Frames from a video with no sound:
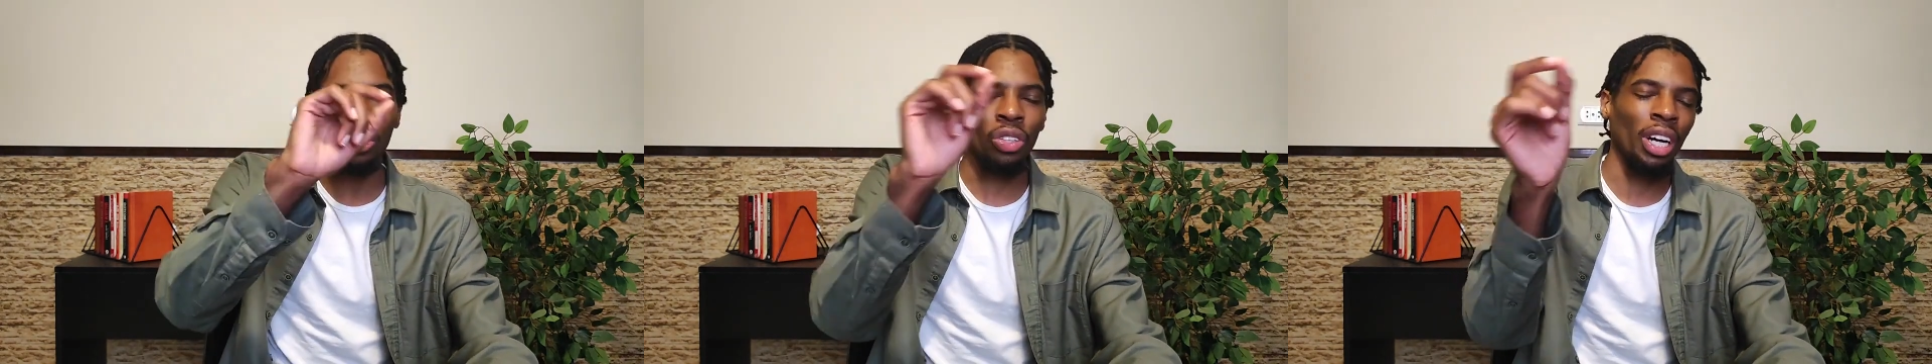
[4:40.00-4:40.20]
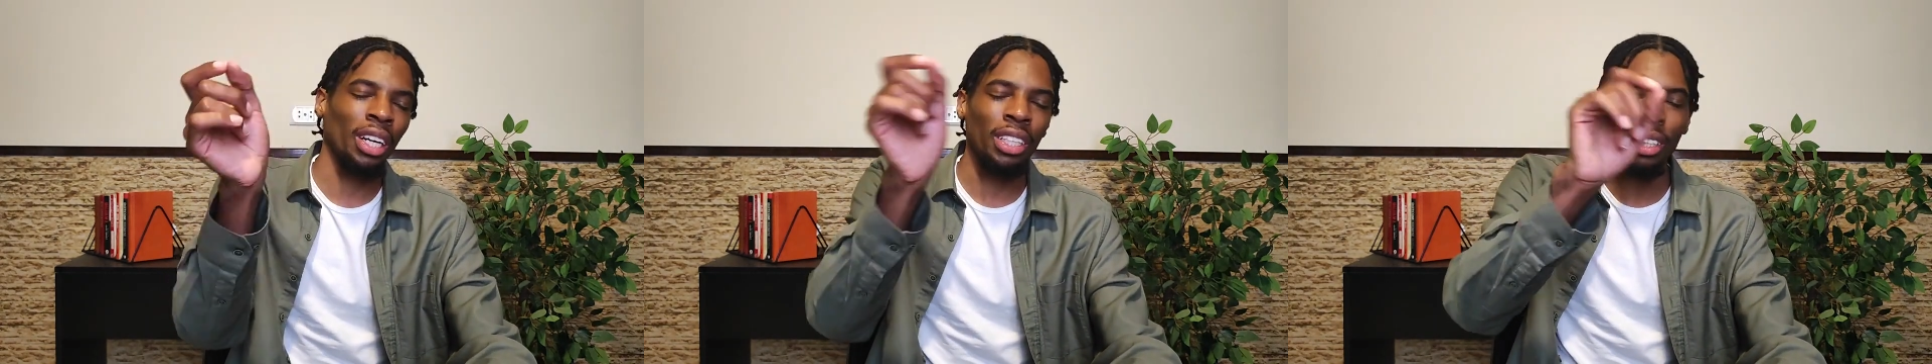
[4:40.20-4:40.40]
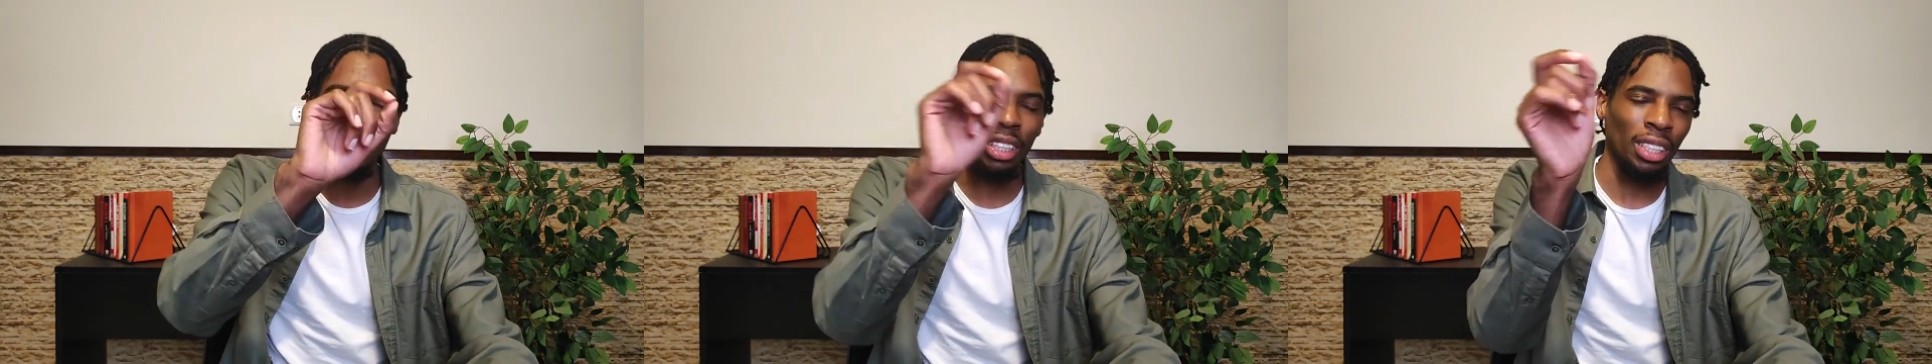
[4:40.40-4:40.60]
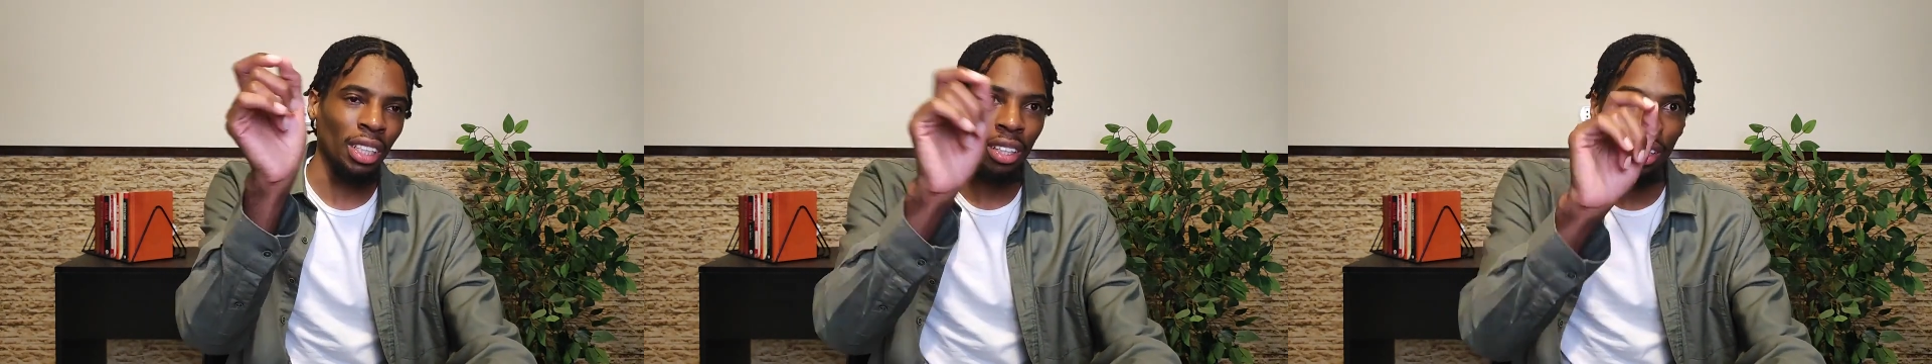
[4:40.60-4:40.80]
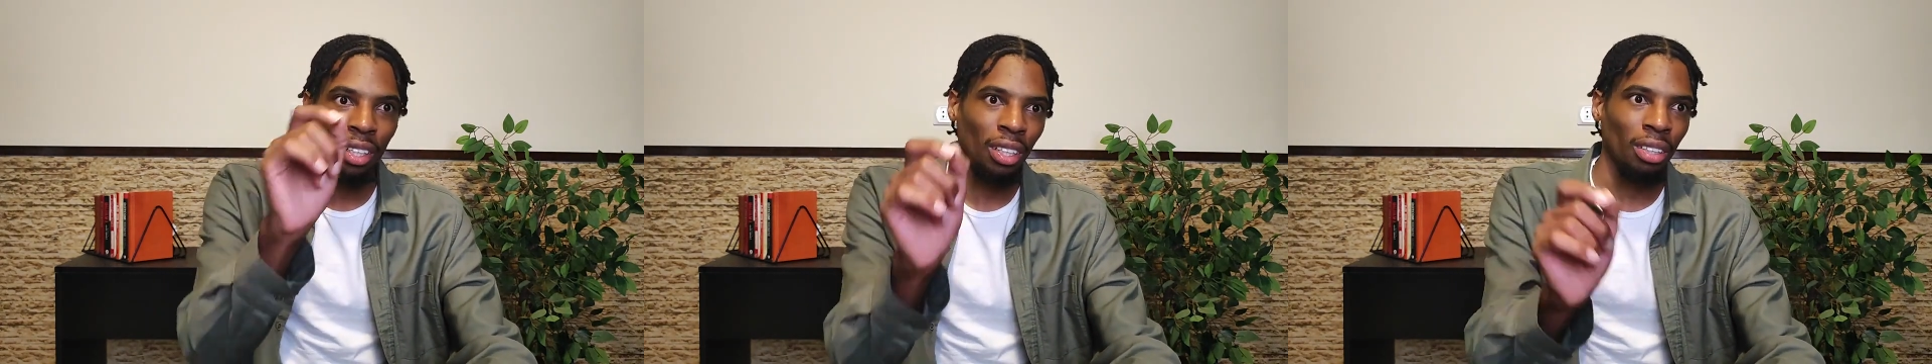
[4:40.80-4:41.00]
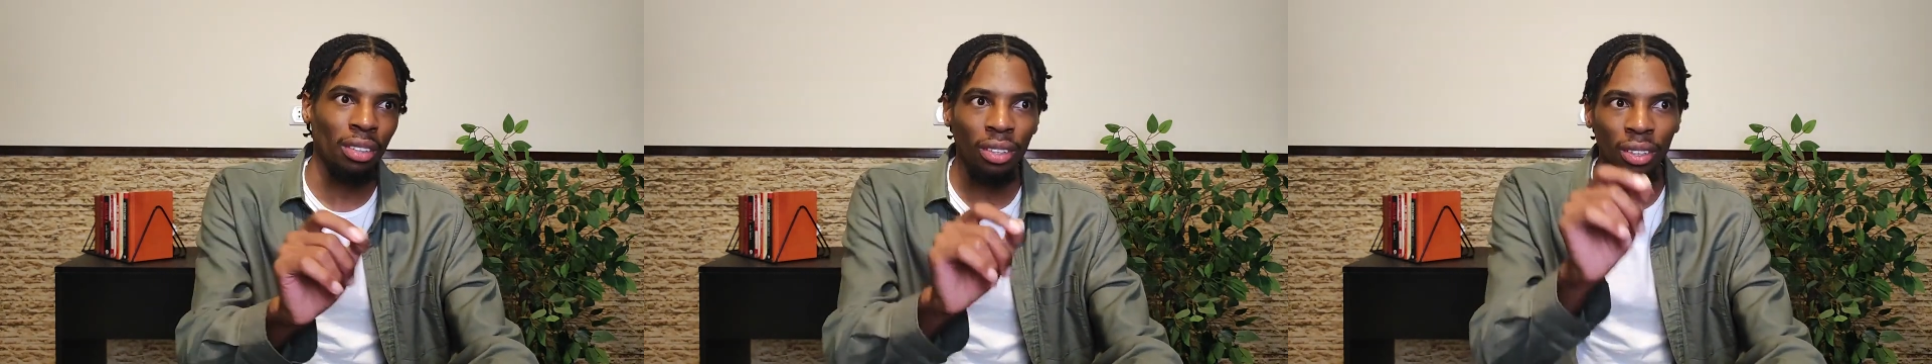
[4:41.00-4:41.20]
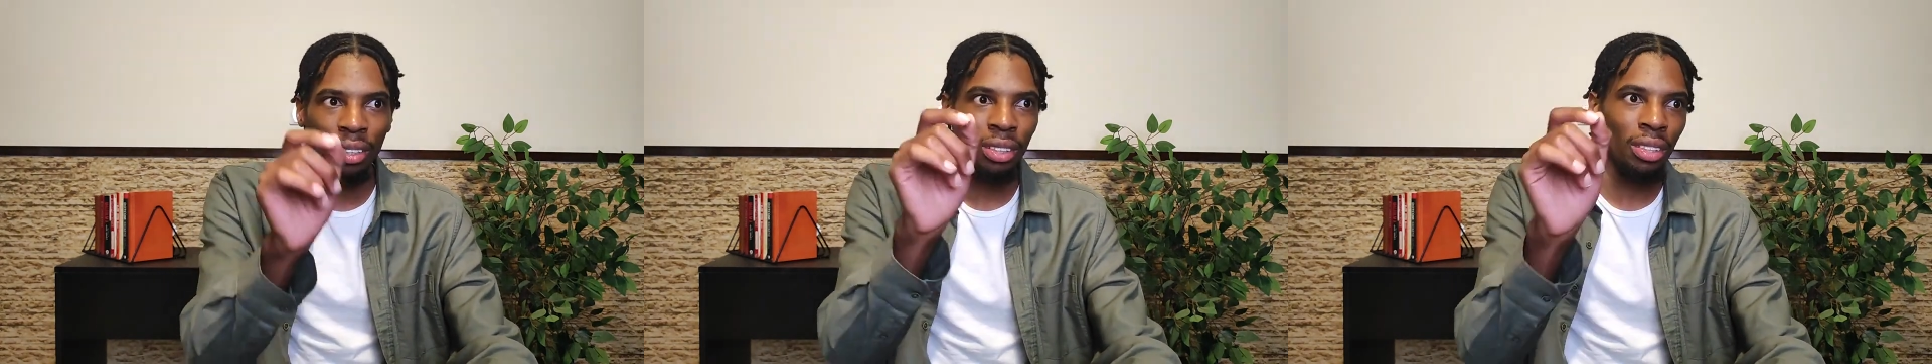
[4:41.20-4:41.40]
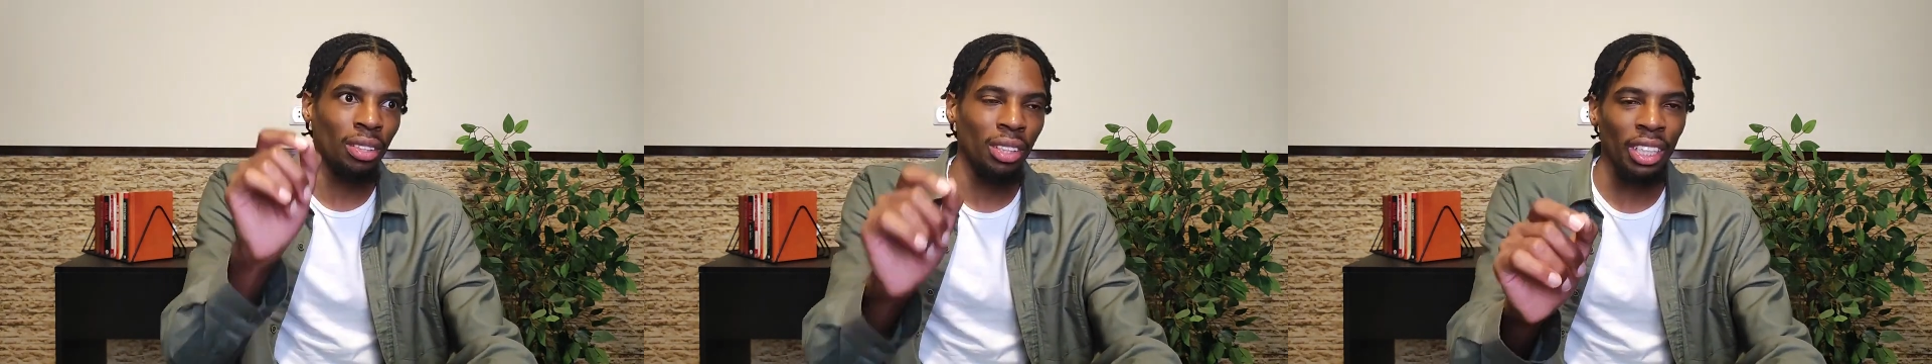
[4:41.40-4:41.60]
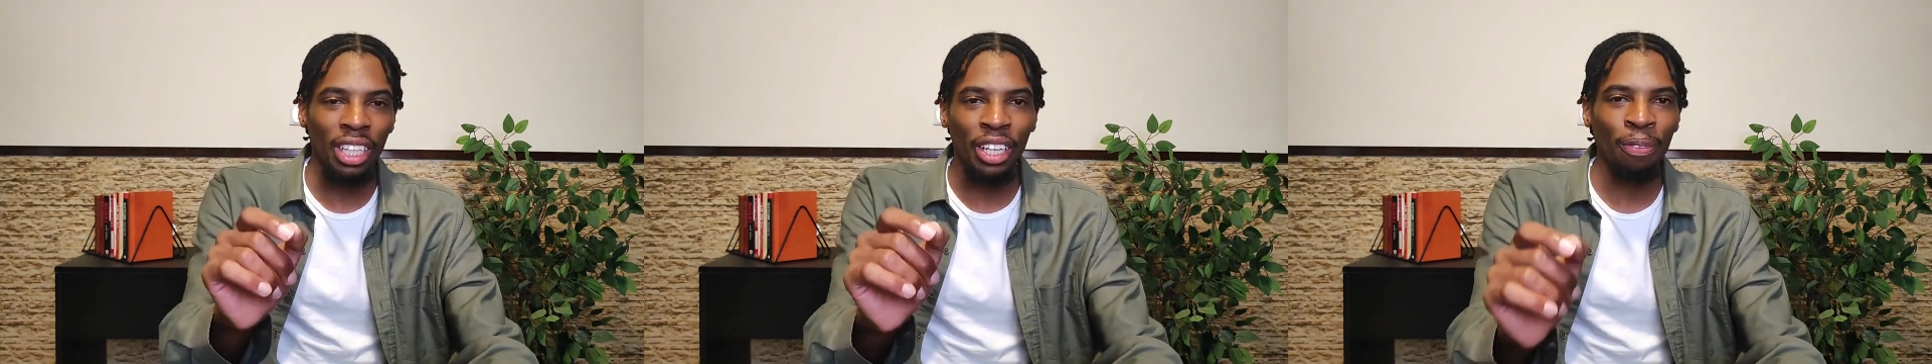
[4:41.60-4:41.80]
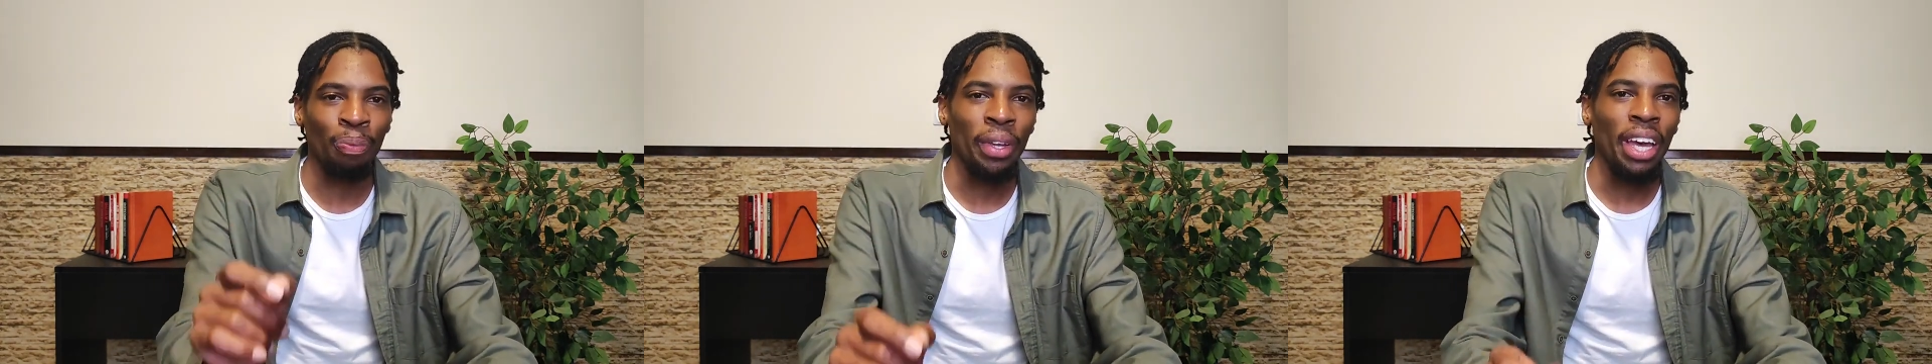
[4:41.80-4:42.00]
drunk and just oh, this is a
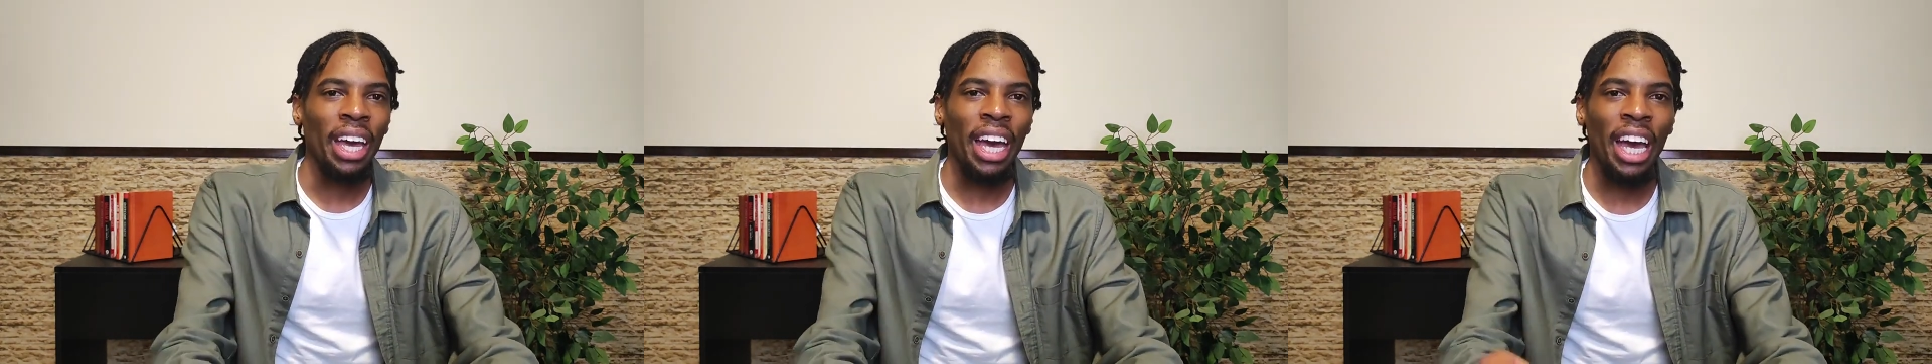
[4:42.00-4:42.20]
city.